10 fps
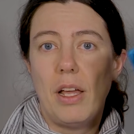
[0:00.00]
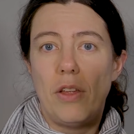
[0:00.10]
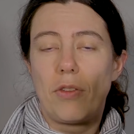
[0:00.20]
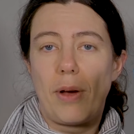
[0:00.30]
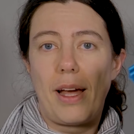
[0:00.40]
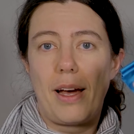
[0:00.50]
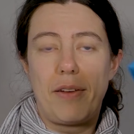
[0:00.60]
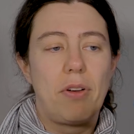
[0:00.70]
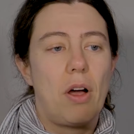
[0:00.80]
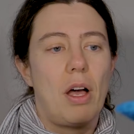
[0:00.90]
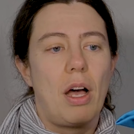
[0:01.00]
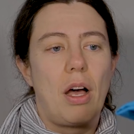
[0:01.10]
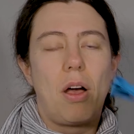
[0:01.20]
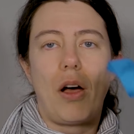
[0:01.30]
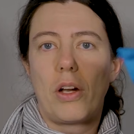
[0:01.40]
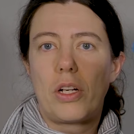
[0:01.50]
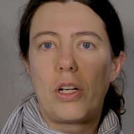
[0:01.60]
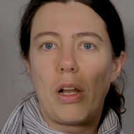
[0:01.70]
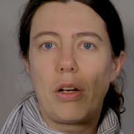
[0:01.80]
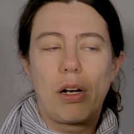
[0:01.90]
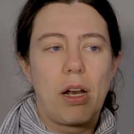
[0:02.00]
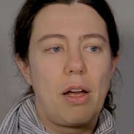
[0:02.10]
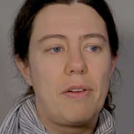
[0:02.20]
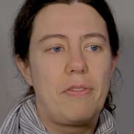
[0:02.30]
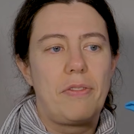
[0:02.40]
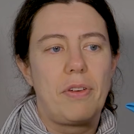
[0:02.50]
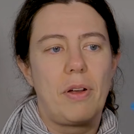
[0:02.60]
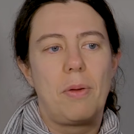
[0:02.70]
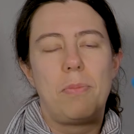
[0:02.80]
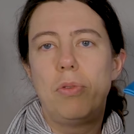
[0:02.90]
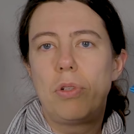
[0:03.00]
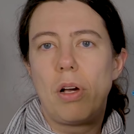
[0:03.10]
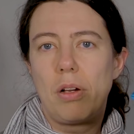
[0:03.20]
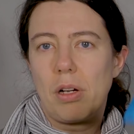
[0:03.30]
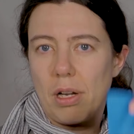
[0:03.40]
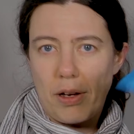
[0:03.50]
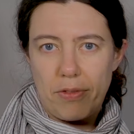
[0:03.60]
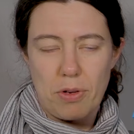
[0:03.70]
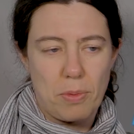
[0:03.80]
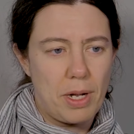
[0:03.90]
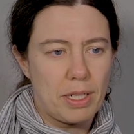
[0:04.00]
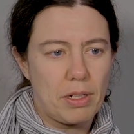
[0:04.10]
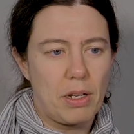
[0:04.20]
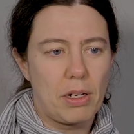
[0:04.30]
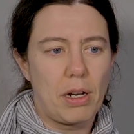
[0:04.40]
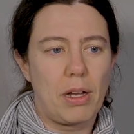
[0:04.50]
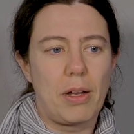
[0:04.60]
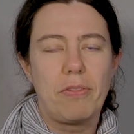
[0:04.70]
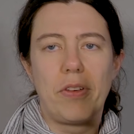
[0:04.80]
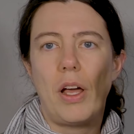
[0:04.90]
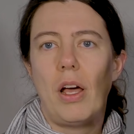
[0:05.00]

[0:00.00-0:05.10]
So I have a color cloth, a blue color cloth, a white color cloth